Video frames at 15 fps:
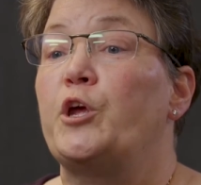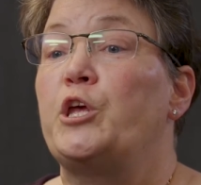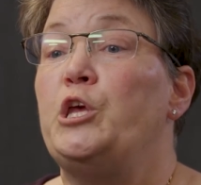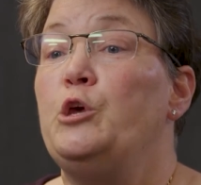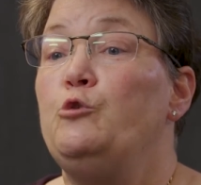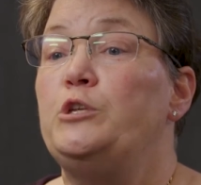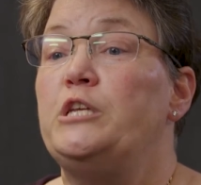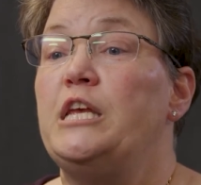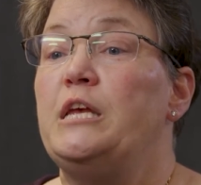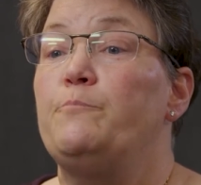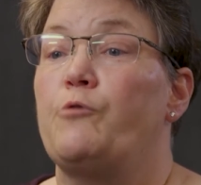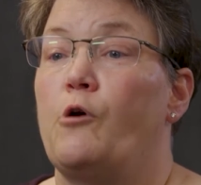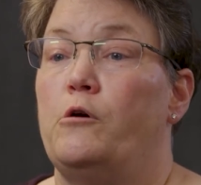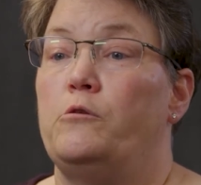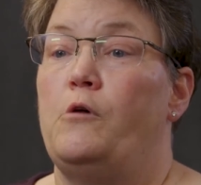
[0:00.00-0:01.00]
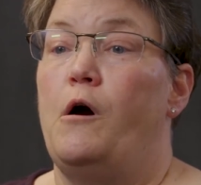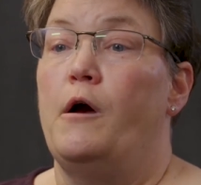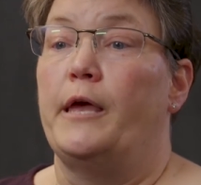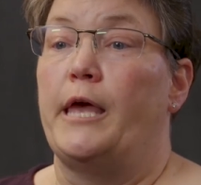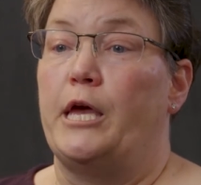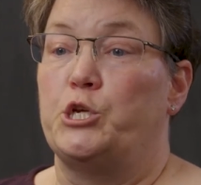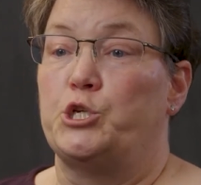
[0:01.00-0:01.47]
QT
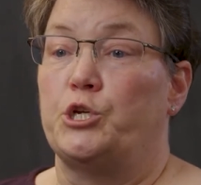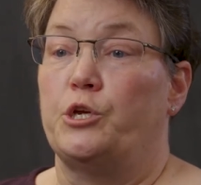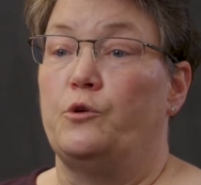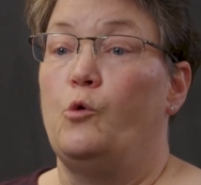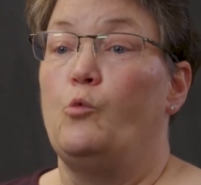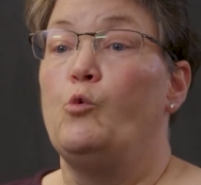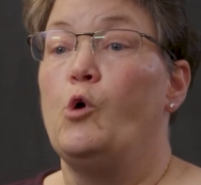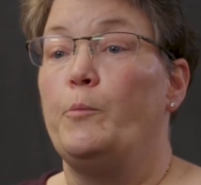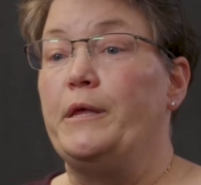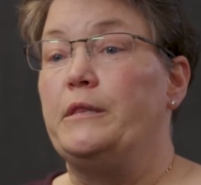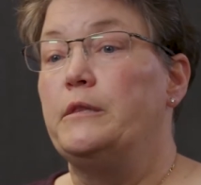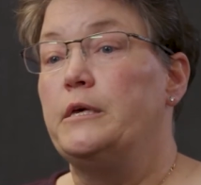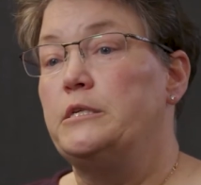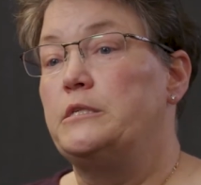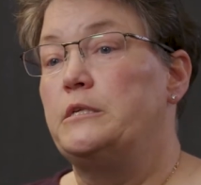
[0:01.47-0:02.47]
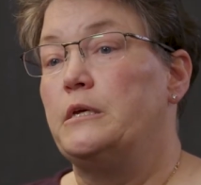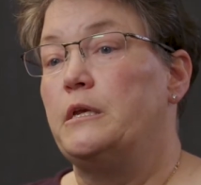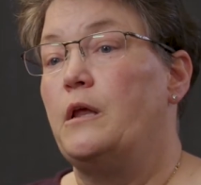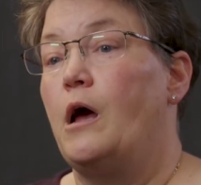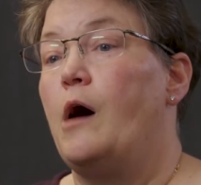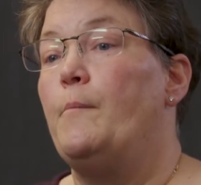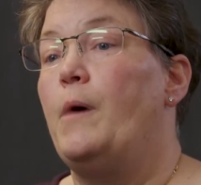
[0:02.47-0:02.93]
prolongation will be
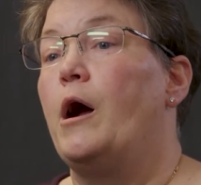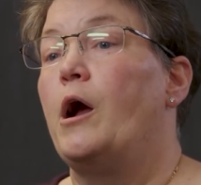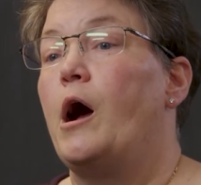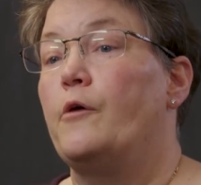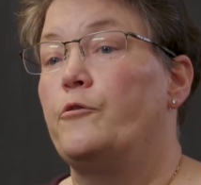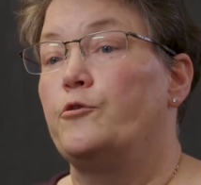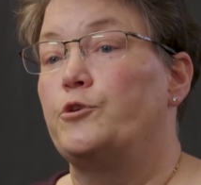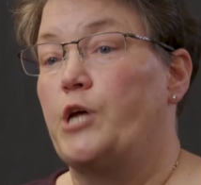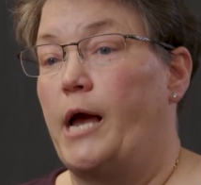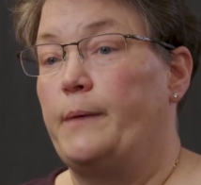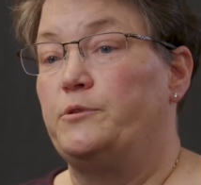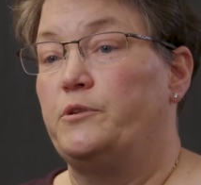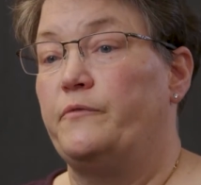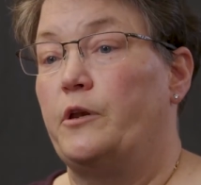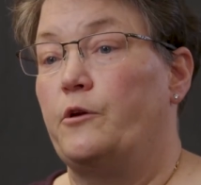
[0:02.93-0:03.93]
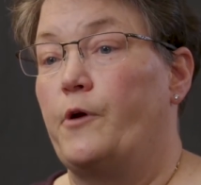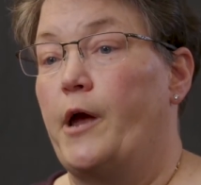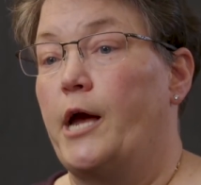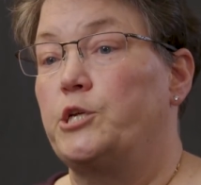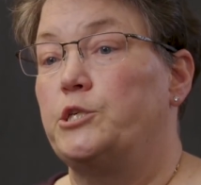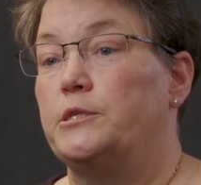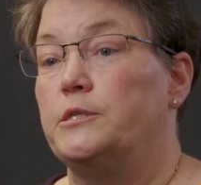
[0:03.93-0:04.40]
listed among other types of
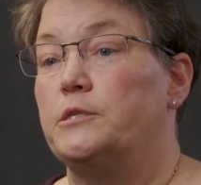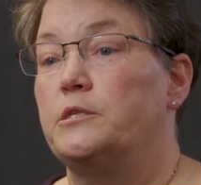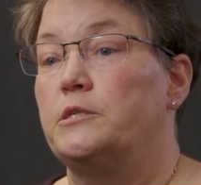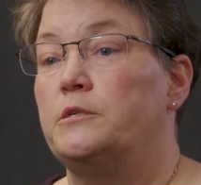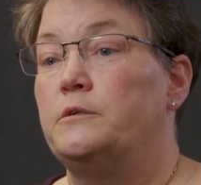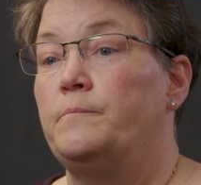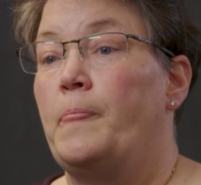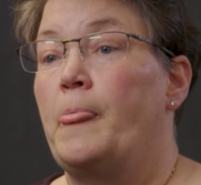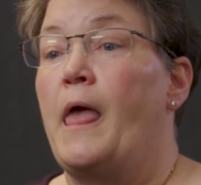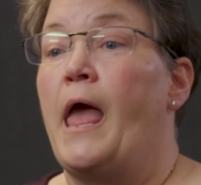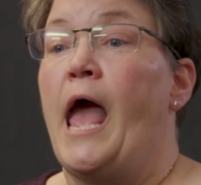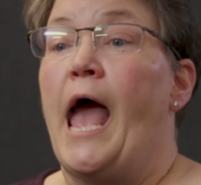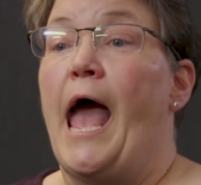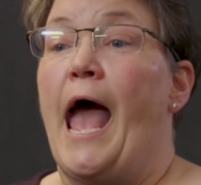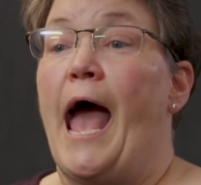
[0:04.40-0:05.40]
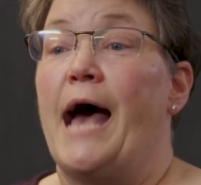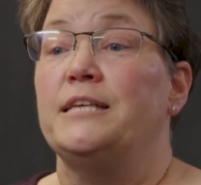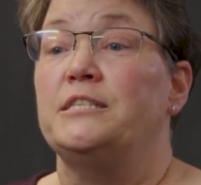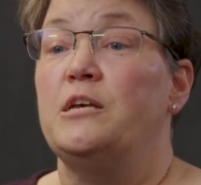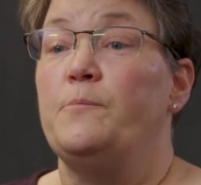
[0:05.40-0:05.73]
interactions. Ask